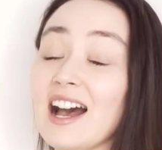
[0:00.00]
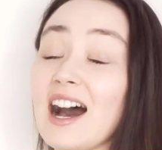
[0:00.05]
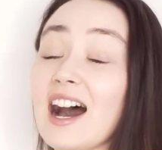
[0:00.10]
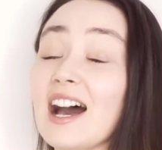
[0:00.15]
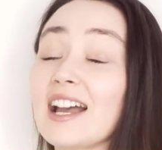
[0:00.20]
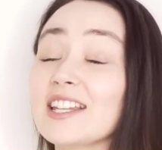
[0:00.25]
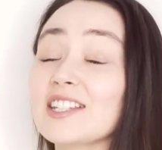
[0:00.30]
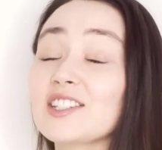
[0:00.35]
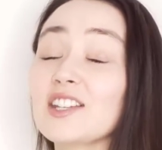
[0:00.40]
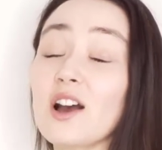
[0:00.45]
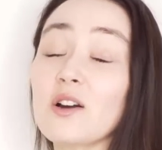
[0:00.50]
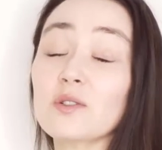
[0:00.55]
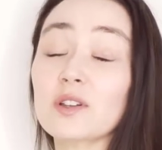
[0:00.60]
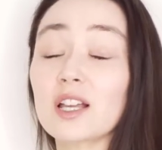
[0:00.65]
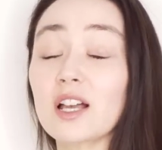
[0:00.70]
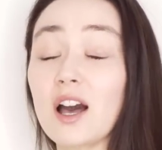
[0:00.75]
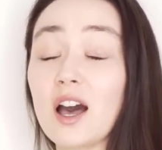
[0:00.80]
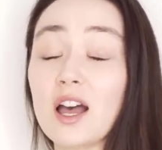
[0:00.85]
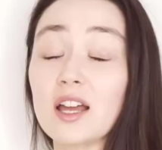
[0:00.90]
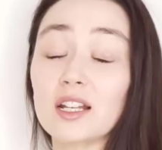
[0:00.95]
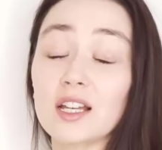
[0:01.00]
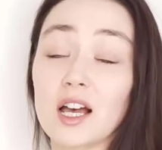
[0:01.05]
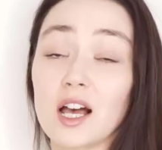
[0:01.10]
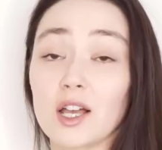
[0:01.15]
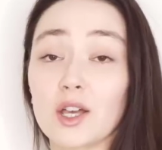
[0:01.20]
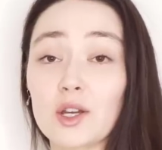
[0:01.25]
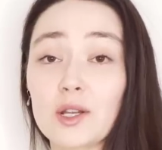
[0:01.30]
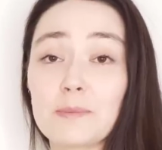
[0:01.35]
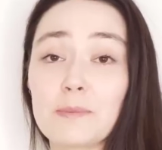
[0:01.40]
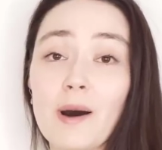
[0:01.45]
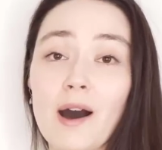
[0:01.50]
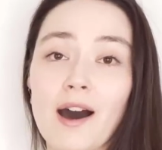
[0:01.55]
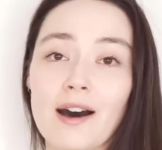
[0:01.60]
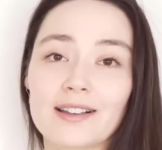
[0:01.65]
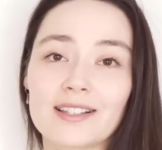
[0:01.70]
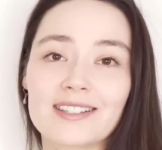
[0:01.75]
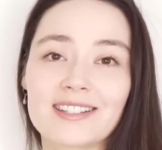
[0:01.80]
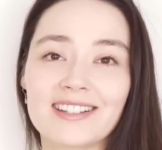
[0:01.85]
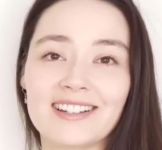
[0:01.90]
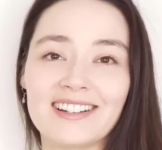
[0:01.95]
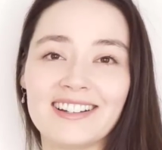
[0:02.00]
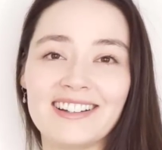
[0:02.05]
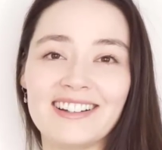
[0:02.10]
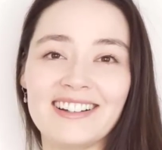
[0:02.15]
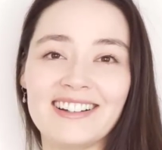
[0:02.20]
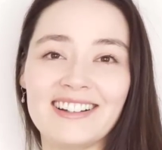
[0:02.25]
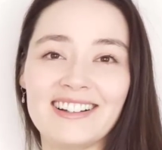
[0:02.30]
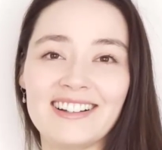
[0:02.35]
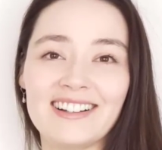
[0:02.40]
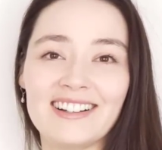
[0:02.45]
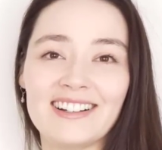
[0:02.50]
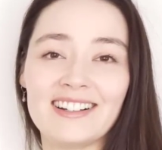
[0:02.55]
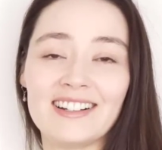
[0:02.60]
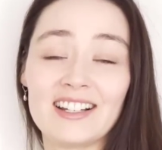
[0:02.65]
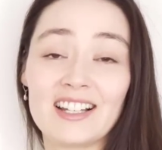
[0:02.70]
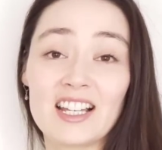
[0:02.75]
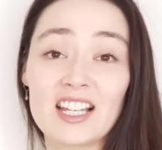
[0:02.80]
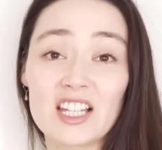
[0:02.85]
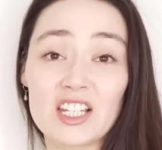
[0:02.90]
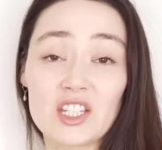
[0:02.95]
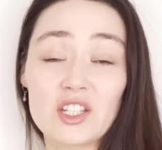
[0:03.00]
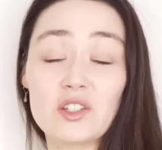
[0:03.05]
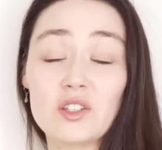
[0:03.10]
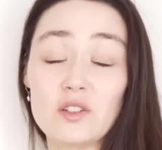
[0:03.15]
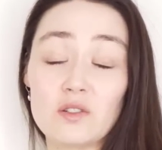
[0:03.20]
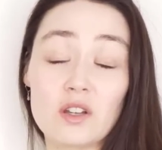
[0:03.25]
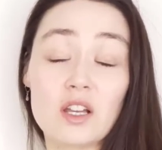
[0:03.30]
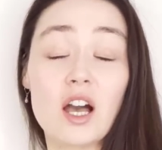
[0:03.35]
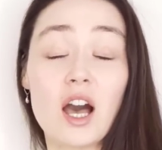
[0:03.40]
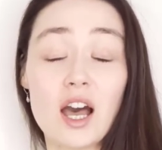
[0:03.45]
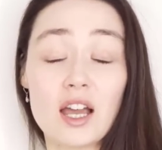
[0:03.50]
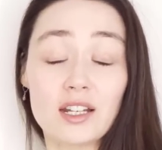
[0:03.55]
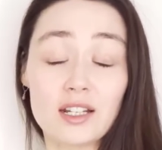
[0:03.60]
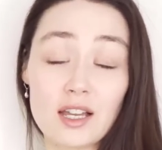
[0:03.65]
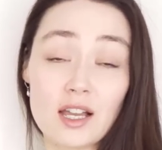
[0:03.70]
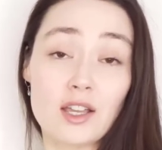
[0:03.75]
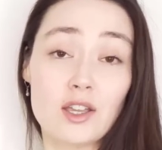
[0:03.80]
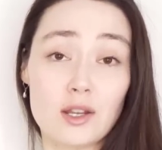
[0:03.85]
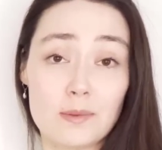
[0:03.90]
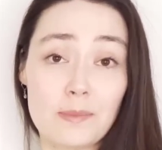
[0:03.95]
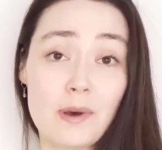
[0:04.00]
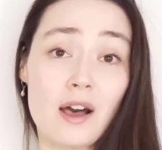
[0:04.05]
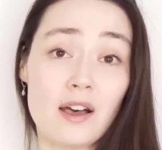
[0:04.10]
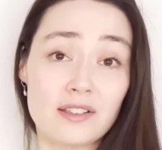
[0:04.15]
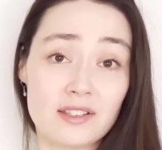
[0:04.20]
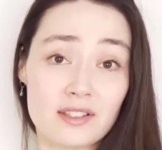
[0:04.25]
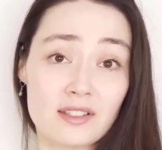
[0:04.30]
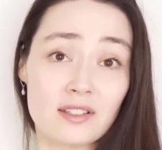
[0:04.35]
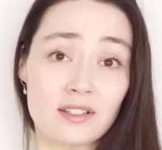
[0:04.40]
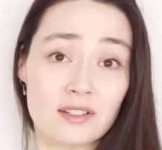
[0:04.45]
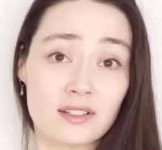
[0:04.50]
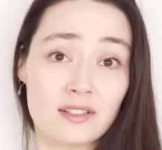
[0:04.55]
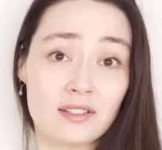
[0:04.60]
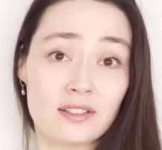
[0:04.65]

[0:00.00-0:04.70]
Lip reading: I don't got a good boss. Do you got a good boss?